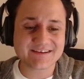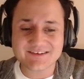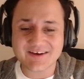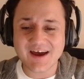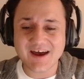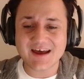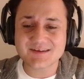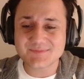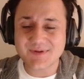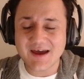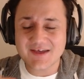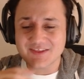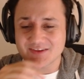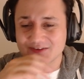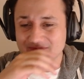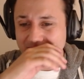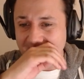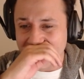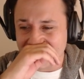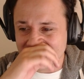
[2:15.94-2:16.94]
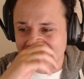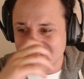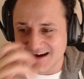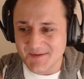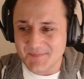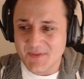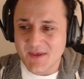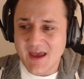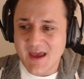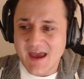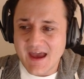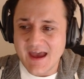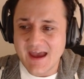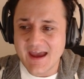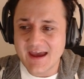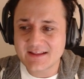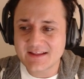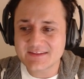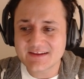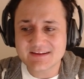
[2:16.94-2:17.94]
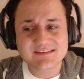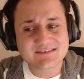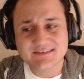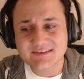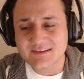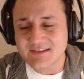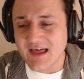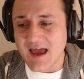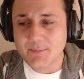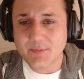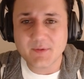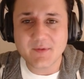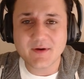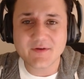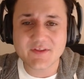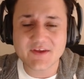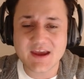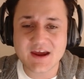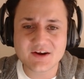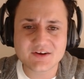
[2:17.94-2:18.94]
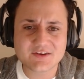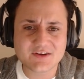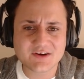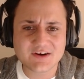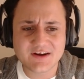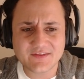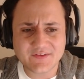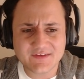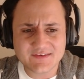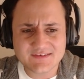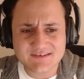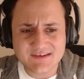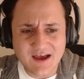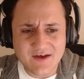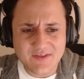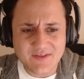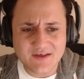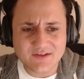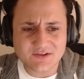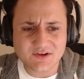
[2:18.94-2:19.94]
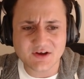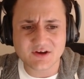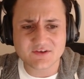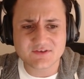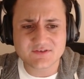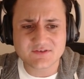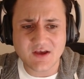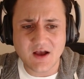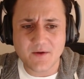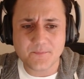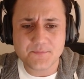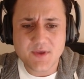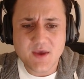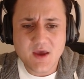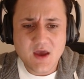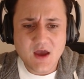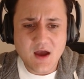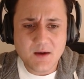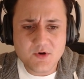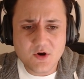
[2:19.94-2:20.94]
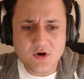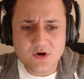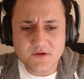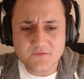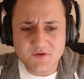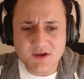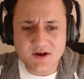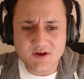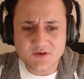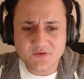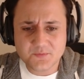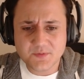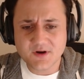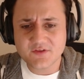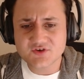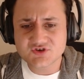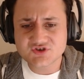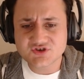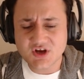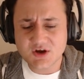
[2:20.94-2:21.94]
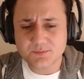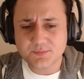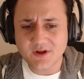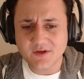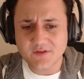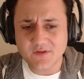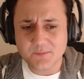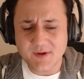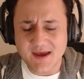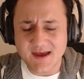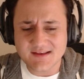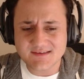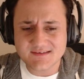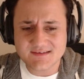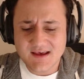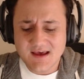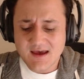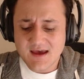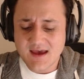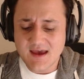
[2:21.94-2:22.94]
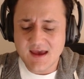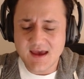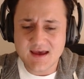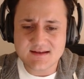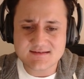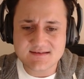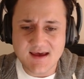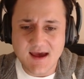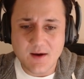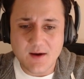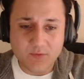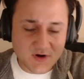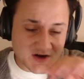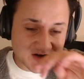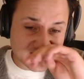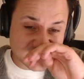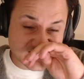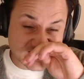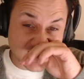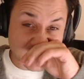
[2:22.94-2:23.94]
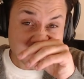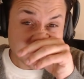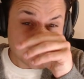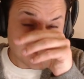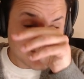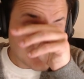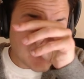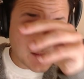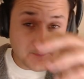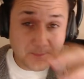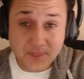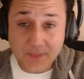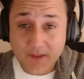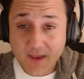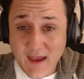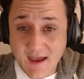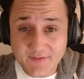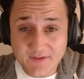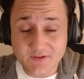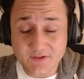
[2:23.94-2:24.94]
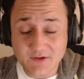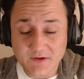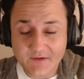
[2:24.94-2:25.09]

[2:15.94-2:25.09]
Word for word: go ahead and buy these pants here and let's slap them on the character and let's see how they look. So I'm going over here. Let's put on the shirt, put on the pants, and uh, we're going to check to see how they look